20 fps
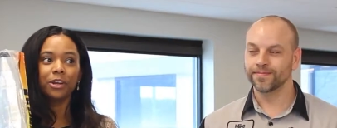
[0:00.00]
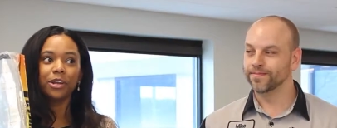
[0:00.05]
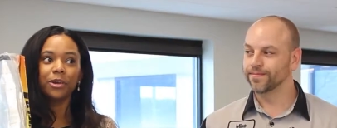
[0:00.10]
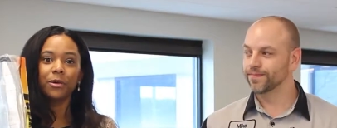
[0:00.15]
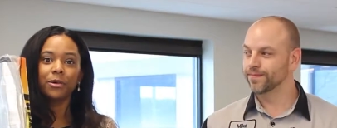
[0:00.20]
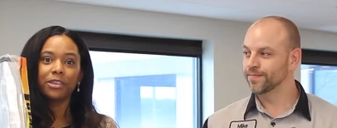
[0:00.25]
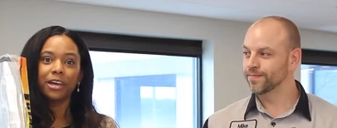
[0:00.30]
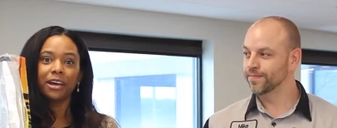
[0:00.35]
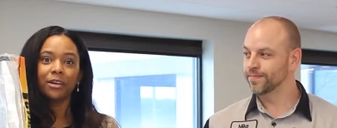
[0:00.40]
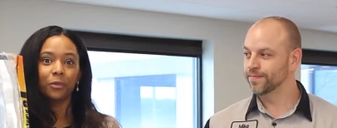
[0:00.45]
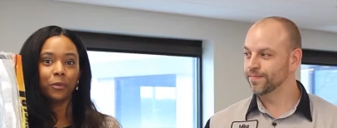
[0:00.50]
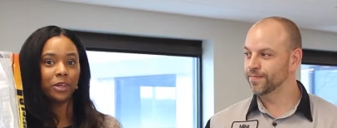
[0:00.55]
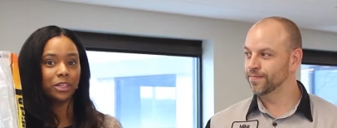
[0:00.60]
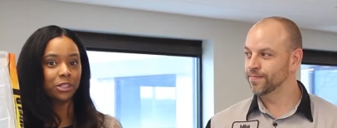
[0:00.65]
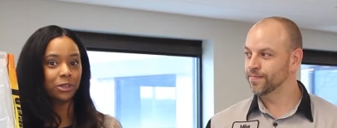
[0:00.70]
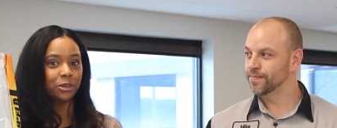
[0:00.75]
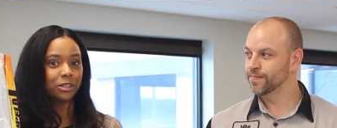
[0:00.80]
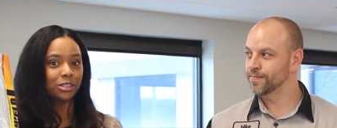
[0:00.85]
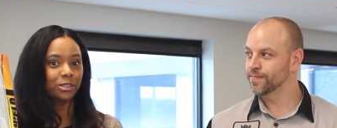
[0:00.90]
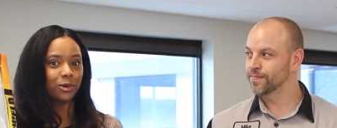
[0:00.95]
Speaker 1: we know that
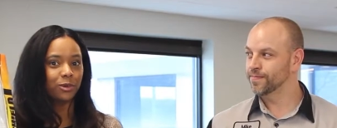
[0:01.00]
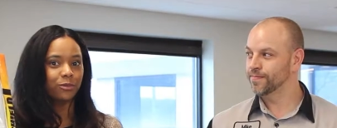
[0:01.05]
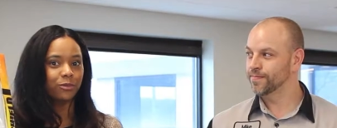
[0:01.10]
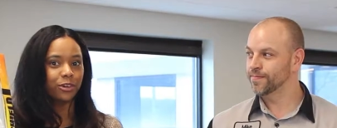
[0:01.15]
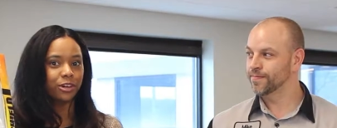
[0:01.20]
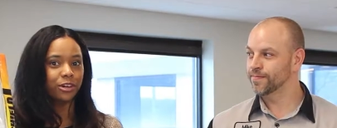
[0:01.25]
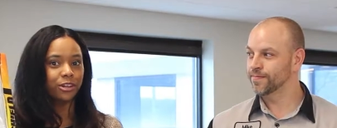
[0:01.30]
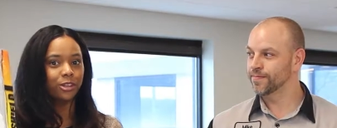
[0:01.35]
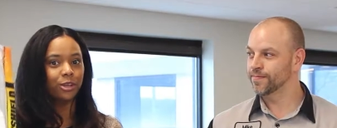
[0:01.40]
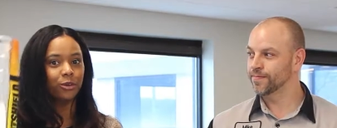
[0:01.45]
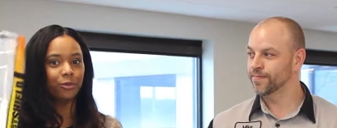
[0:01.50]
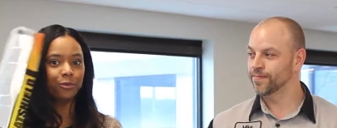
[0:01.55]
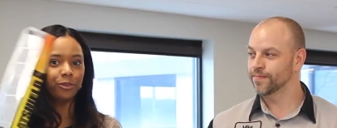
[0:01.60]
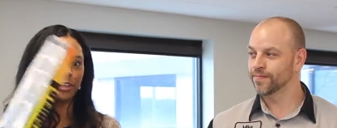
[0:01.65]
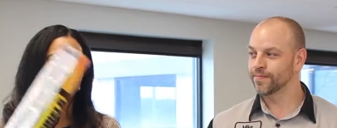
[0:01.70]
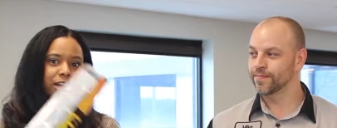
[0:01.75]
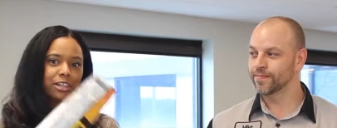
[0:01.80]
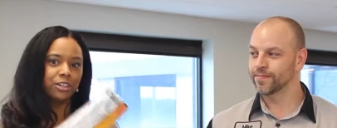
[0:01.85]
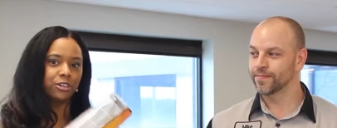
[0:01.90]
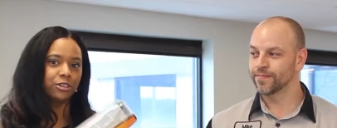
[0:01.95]
winter is over, don't
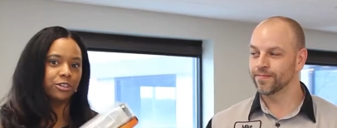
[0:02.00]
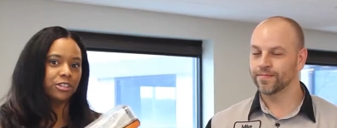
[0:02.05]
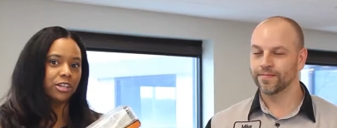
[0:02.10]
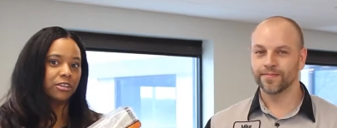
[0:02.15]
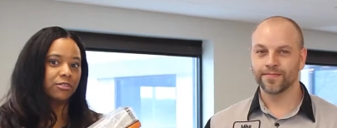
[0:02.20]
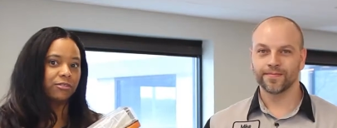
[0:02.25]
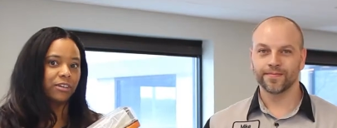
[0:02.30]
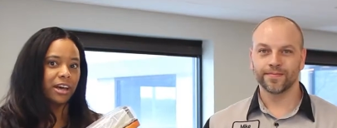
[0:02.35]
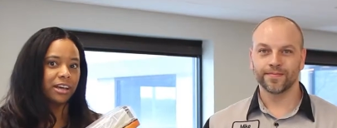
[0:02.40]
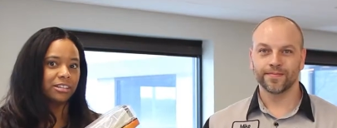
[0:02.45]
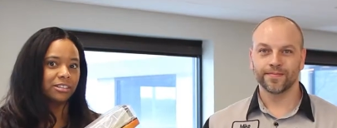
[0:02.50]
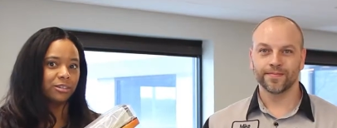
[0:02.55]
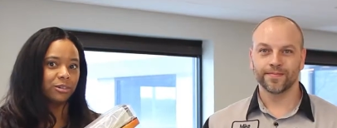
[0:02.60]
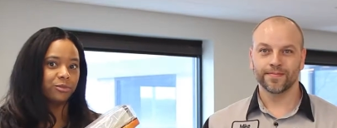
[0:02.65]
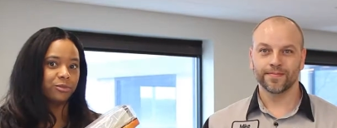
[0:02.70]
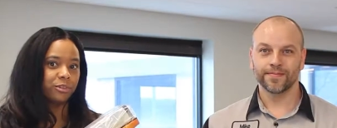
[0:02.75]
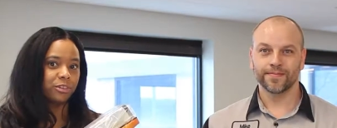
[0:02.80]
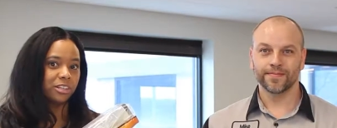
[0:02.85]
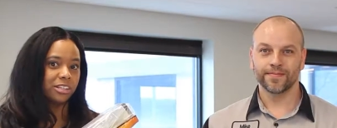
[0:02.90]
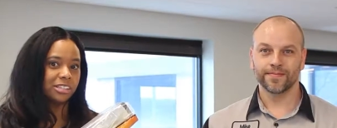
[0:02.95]
forget your sun
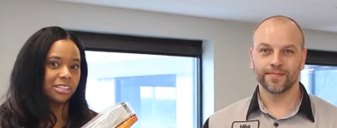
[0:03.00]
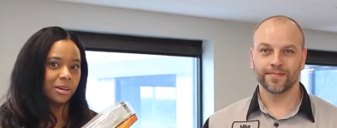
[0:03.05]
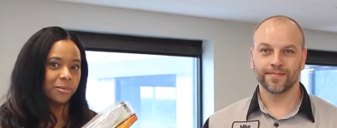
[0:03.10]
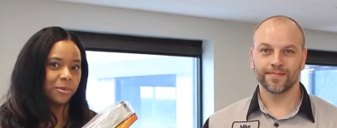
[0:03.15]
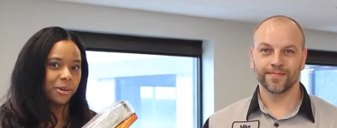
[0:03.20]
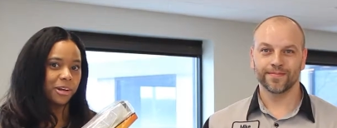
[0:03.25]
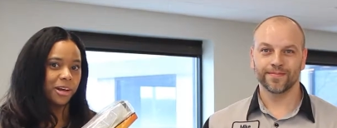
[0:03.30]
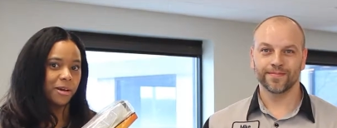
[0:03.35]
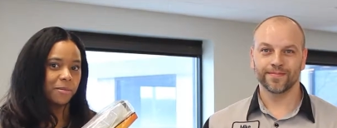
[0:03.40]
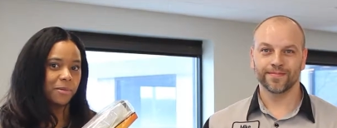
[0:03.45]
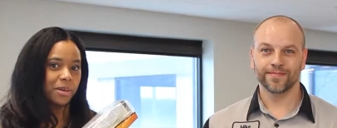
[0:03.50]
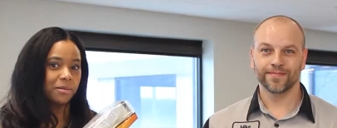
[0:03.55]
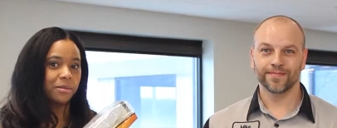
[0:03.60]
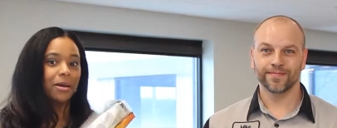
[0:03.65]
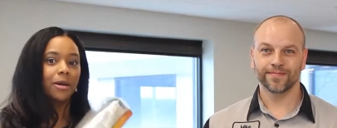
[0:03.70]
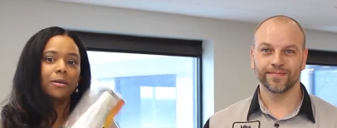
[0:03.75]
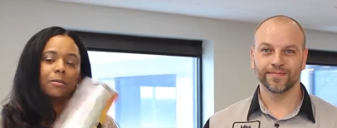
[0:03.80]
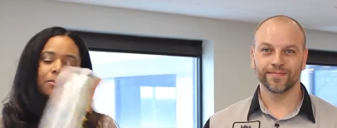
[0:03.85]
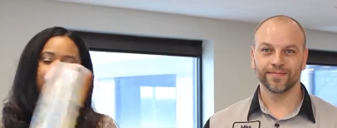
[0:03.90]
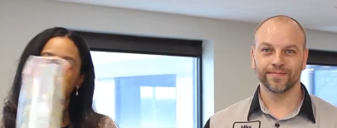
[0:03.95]
visor for the summer
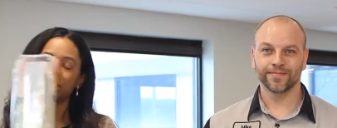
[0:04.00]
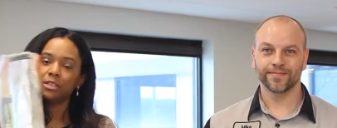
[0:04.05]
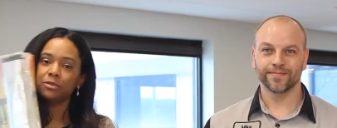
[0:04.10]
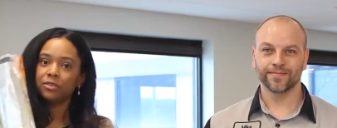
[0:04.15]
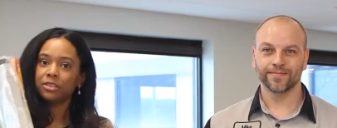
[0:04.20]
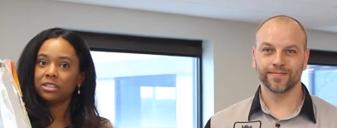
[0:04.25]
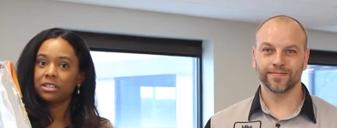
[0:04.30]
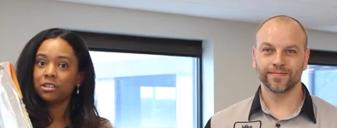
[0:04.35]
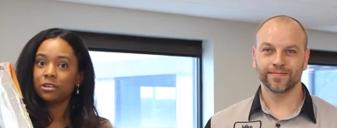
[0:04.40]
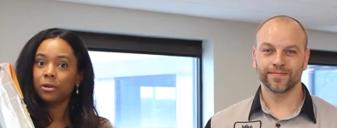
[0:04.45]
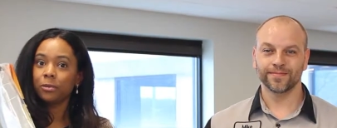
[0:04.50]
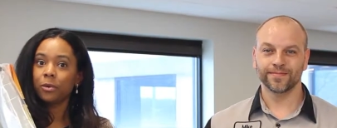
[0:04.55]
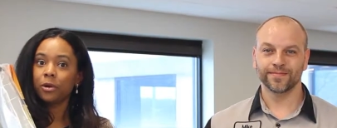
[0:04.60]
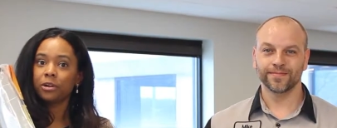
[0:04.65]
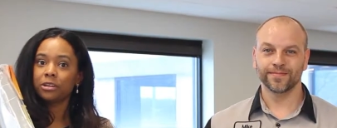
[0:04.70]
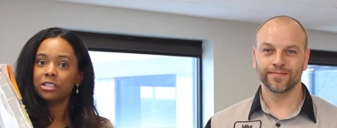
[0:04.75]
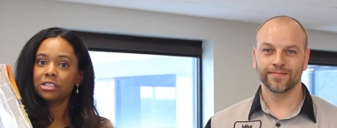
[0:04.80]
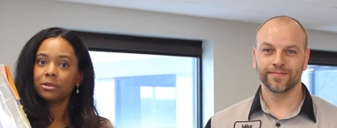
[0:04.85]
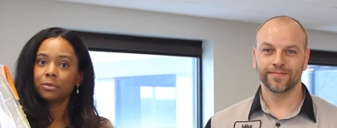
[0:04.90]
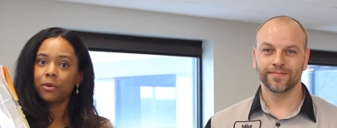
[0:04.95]
coming. Please visit our
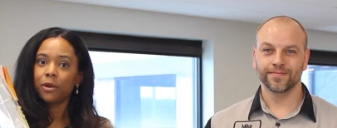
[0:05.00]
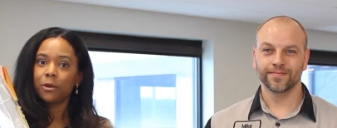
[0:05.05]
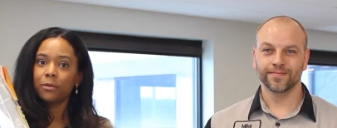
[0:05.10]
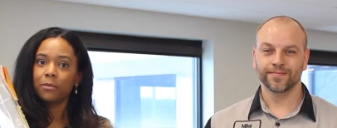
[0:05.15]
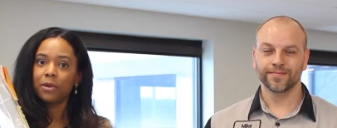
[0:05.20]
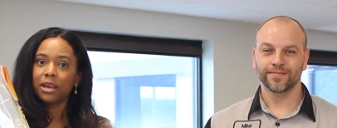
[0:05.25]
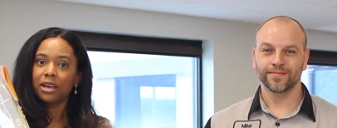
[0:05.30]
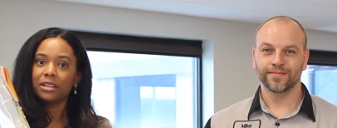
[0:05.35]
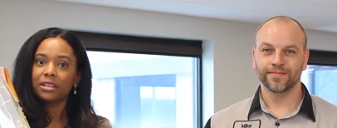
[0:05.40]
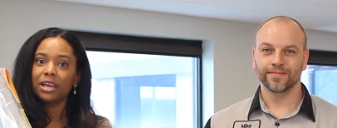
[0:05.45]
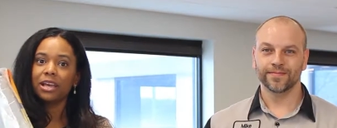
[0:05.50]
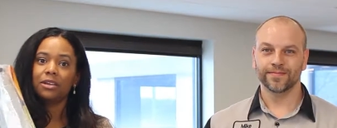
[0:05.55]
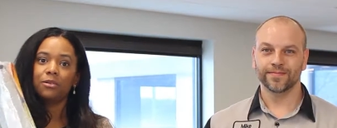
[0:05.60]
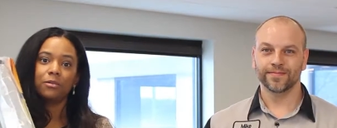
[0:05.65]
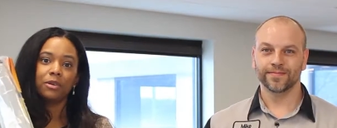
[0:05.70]
parts department and